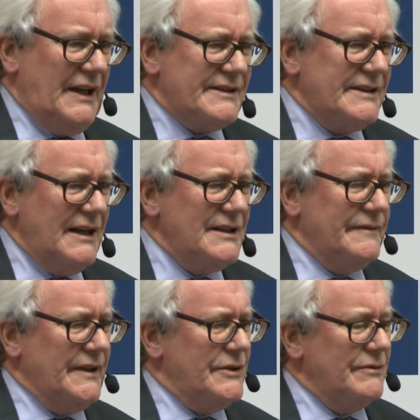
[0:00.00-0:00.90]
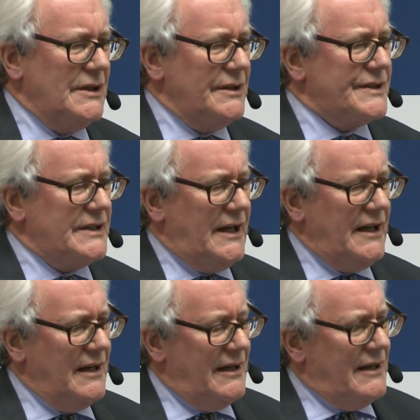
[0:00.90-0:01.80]
that's the end of it. You can't
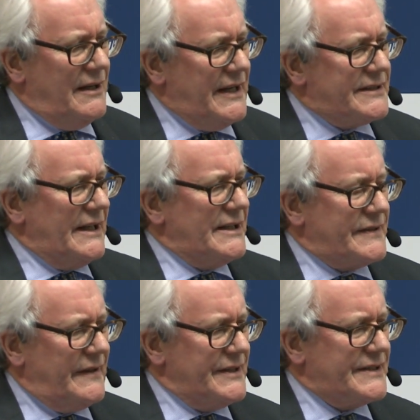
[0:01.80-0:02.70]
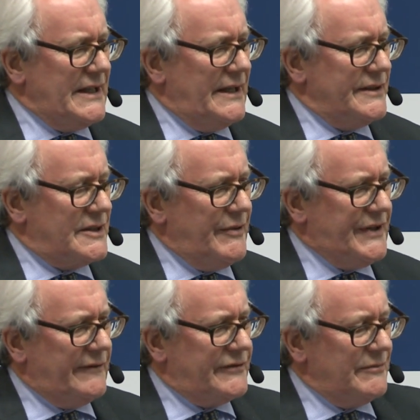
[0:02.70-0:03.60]
say they satisfy the standards, but
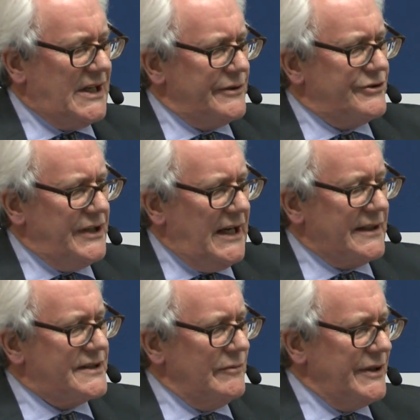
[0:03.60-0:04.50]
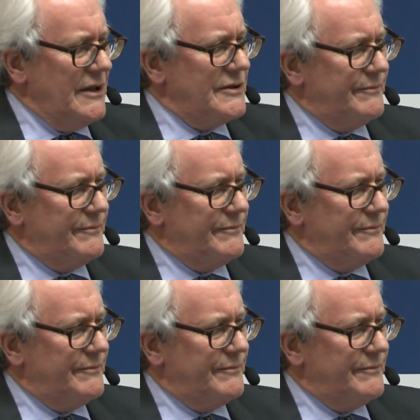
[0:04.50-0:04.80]
they're from country X that we don't